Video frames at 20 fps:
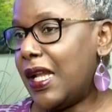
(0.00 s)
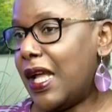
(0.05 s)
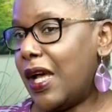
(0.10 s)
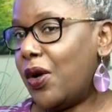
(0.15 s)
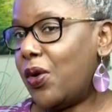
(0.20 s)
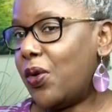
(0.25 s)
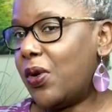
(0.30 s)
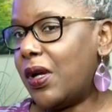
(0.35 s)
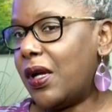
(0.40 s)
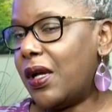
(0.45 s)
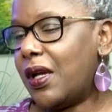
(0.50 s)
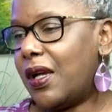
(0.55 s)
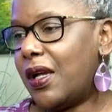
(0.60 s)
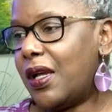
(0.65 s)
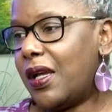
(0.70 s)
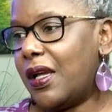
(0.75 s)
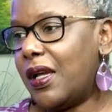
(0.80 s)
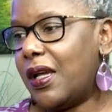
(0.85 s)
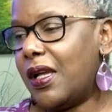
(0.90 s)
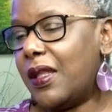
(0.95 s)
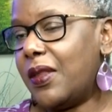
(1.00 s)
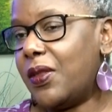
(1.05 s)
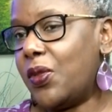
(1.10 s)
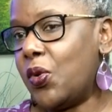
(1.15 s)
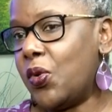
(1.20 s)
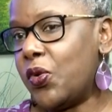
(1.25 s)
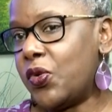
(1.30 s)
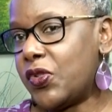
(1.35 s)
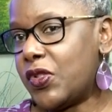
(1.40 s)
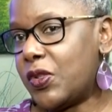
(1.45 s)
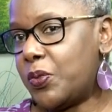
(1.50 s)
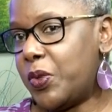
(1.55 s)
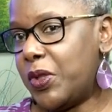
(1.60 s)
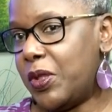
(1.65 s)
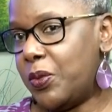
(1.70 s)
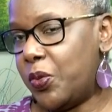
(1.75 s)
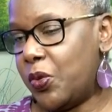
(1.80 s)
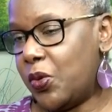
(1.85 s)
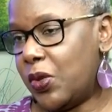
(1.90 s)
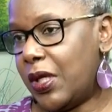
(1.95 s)
Now, those
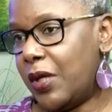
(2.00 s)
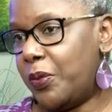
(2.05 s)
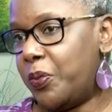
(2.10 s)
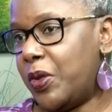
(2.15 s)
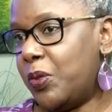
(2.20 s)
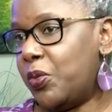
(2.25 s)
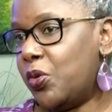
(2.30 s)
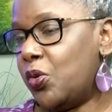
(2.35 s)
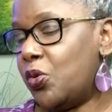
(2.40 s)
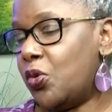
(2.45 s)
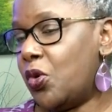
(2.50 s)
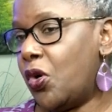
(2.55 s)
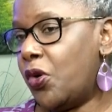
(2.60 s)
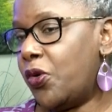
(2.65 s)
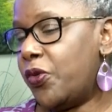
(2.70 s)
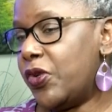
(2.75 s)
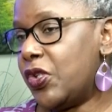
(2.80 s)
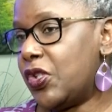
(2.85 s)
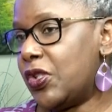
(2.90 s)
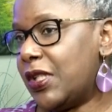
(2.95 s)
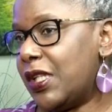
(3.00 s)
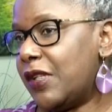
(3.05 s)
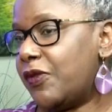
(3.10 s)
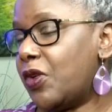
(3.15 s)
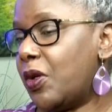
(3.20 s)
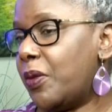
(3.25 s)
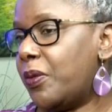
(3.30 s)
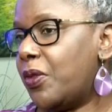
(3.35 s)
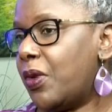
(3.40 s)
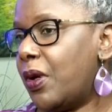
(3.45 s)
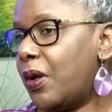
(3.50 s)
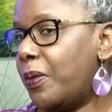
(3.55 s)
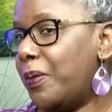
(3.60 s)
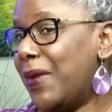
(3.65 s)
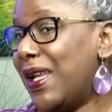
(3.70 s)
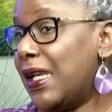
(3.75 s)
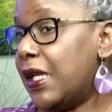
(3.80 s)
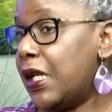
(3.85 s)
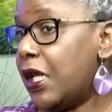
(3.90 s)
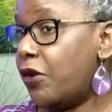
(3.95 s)
people are people who originate from
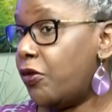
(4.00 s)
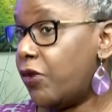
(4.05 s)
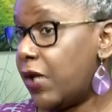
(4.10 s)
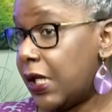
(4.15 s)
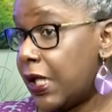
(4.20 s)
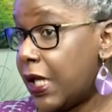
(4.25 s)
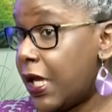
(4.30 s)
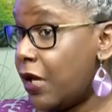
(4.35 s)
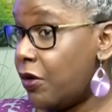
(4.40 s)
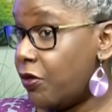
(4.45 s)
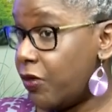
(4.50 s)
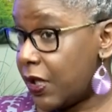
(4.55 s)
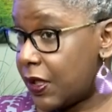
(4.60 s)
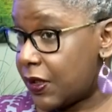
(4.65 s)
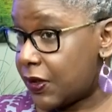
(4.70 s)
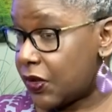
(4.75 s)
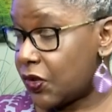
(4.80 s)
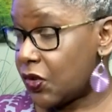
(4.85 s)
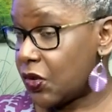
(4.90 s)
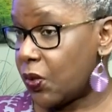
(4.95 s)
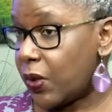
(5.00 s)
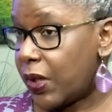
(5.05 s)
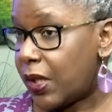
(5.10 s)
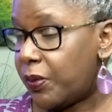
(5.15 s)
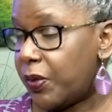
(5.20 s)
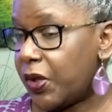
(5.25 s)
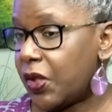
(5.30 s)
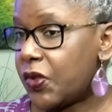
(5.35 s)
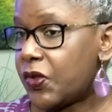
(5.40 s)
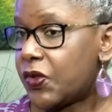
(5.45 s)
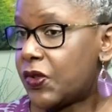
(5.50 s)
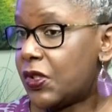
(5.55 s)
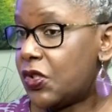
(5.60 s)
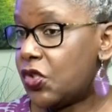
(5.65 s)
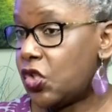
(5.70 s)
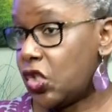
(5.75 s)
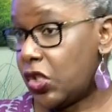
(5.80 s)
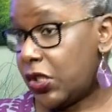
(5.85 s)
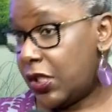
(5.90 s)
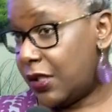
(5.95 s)
malarial areas as well, because
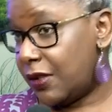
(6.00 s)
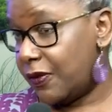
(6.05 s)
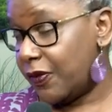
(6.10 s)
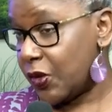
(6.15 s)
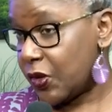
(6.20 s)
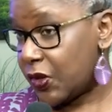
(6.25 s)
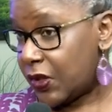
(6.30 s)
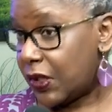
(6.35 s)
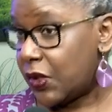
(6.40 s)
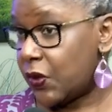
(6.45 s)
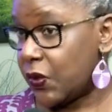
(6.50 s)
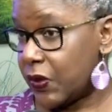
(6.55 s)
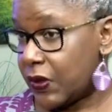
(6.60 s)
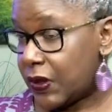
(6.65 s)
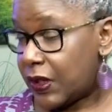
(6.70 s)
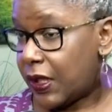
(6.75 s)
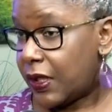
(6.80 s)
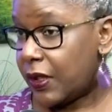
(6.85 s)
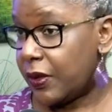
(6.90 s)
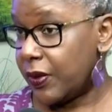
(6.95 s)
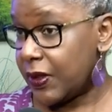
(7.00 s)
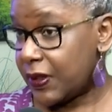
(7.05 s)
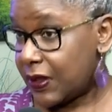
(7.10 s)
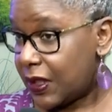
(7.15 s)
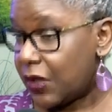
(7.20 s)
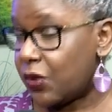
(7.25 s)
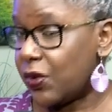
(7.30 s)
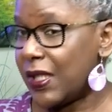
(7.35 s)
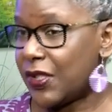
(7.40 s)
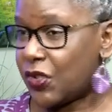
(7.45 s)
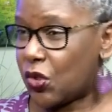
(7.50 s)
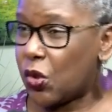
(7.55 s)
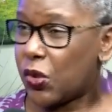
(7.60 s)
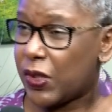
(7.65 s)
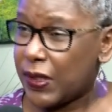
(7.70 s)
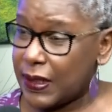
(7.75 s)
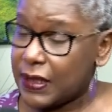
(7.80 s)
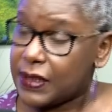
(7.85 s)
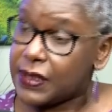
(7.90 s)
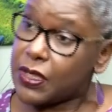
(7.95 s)
the gene for sickle cell, let's
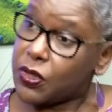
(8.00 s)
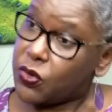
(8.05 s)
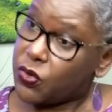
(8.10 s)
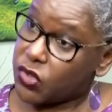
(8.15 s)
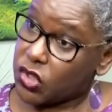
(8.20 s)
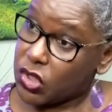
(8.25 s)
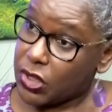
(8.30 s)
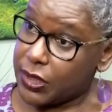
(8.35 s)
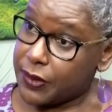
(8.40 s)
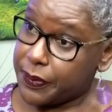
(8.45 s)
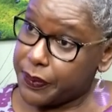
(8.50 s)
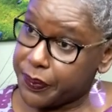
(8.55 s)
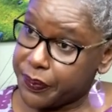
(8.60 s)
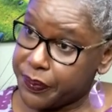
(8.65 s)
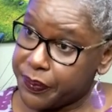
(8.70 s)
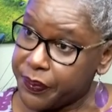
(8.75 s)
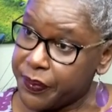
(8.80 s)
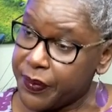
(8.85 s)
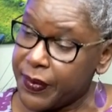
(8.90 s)
call it the sickle gene,